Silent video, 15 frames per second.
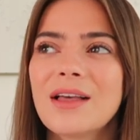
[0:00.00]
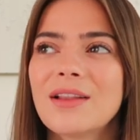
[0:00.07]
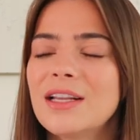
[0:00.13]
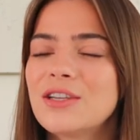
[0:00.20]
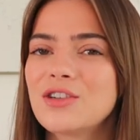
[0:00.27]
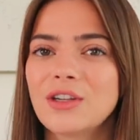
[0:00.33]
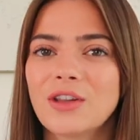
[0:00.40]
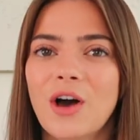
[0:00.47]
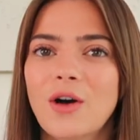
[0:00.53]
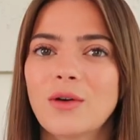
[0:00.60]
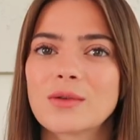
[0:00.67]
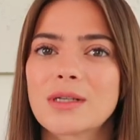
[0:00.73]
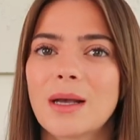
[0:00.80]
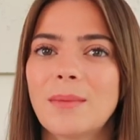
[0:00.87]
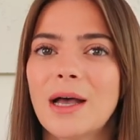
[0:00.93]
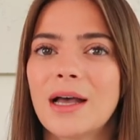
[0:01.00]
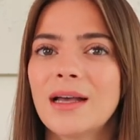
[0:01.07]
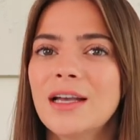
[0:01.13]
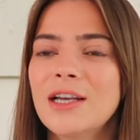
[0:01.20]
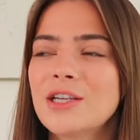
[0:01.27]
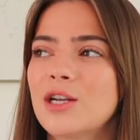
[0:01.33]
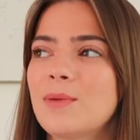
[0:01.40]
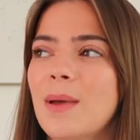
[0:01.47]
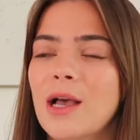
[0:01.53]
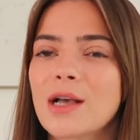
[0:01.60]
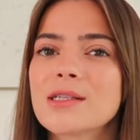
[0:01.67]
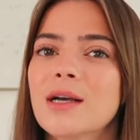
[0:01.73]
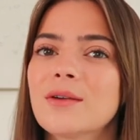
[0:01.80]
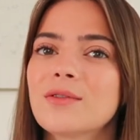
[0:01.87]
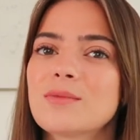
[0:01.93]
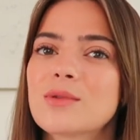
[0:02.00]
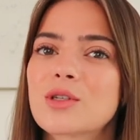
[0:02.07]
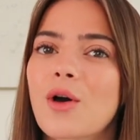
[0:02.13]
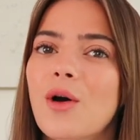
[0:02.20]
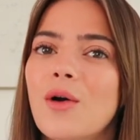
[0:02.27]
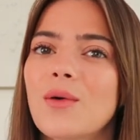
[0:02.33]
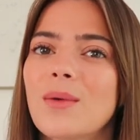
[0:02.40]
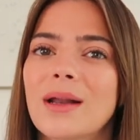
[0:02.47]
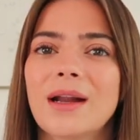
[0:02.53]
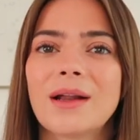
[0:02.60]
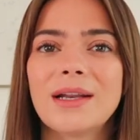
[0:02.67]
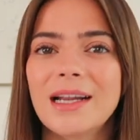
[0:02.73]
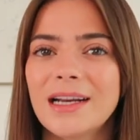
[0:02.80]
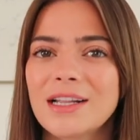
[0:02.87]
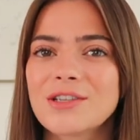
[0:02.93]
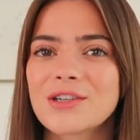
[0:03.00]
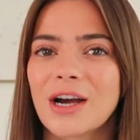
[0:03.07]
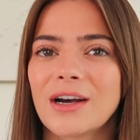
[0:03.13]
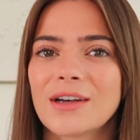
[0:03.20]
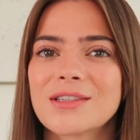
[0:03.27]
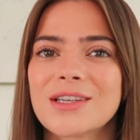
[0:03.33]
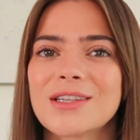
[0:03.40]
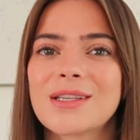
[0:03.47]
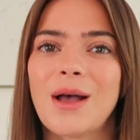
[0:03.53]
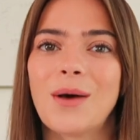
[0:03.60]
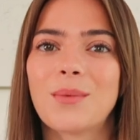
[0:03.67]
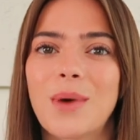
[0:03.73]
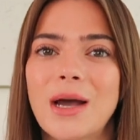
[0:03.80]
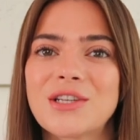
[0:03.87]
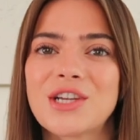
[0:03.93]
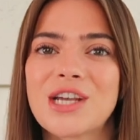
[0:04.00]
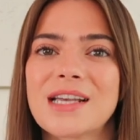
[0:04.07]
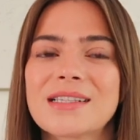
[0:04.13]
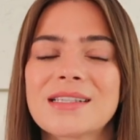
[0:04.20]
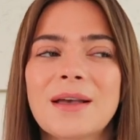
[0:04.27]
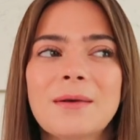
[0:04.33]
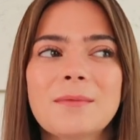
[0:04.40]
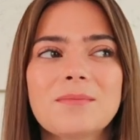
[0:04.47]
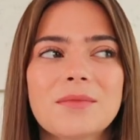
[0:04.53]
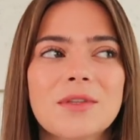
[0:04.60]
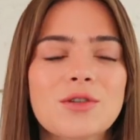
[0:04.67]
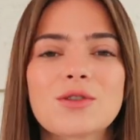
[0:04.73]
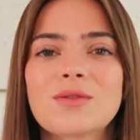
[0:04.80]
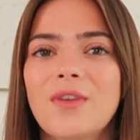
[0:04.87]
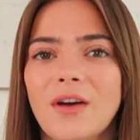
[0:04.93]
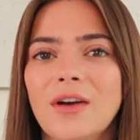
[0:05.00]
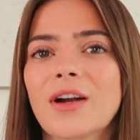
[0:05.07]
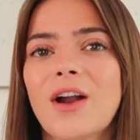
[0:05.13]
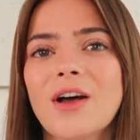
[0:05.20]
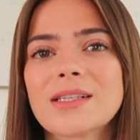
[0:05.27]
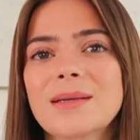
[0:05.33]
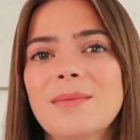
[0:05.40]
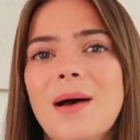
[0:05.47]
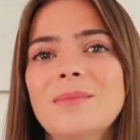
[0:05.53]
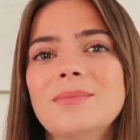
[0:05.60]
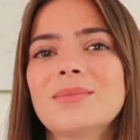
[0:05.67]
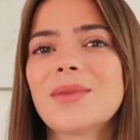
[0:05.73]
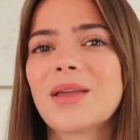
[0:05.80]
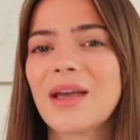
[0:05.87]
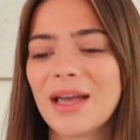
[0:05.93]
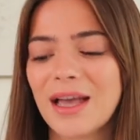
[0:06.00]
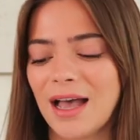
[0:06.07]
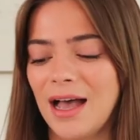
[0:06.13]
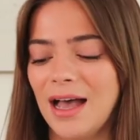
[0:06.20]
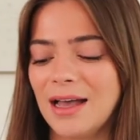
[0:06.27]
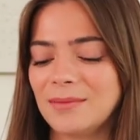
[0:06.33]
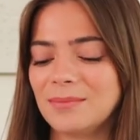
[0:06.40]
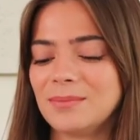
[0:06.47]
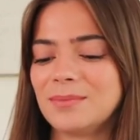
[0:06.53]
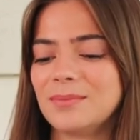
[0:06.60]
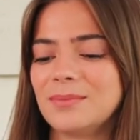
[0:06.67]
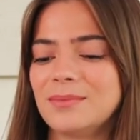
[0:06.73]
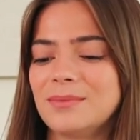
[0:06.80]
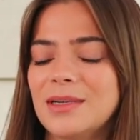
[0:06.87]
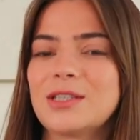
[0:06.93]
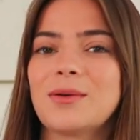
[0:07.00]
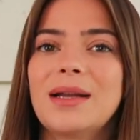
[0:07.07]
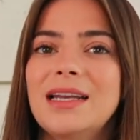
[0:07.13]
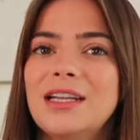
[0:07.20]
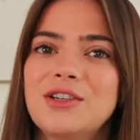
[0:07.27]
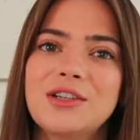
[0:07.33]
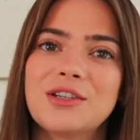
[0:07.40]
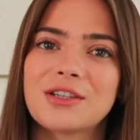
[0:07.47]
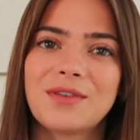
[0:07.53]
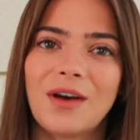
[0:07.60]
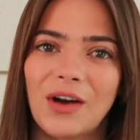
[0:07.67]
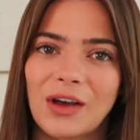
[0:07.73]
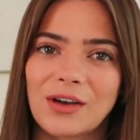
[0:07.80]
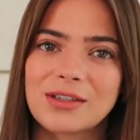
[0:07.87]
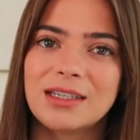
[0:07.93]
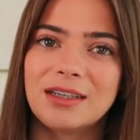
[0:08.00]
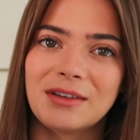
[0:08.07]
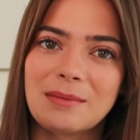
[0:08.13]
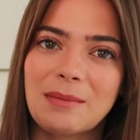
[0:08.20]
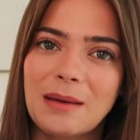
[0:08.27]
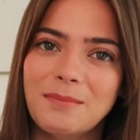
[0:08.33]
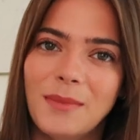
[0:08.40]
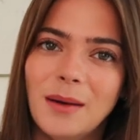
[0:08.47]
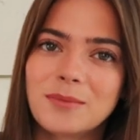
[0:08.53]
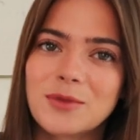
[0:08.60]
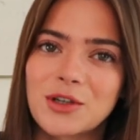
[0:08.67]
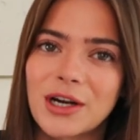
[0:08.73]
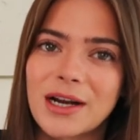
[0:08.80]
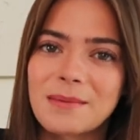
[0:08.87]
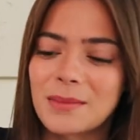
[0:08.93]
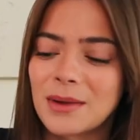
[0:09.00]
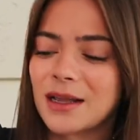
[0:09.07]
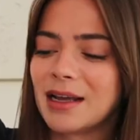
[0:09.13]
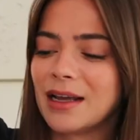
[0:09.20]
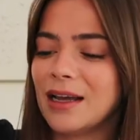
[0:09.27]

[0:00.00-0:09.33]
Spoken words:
literally the whole summer. She'd pick us up from school in her linen trousers, her wedges. She was a very classy mum. So I literally just felt like I was living my mum dream.